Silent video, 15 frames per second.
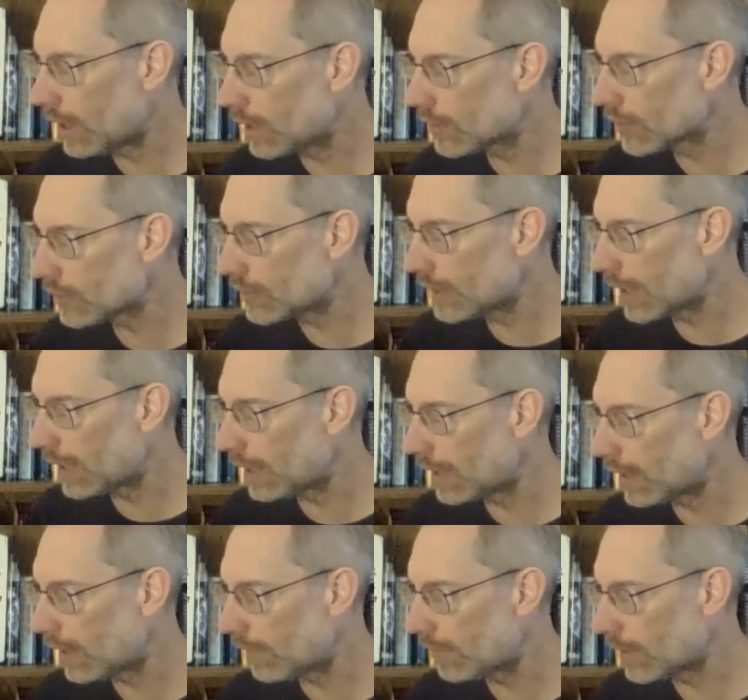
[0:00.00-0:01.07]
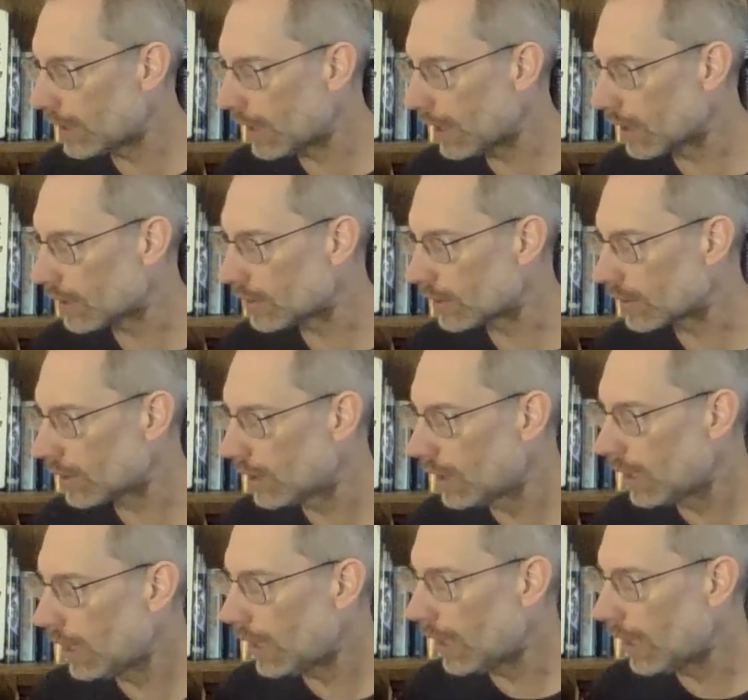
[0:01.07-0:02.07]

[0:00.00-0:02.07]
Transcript: understanding of the character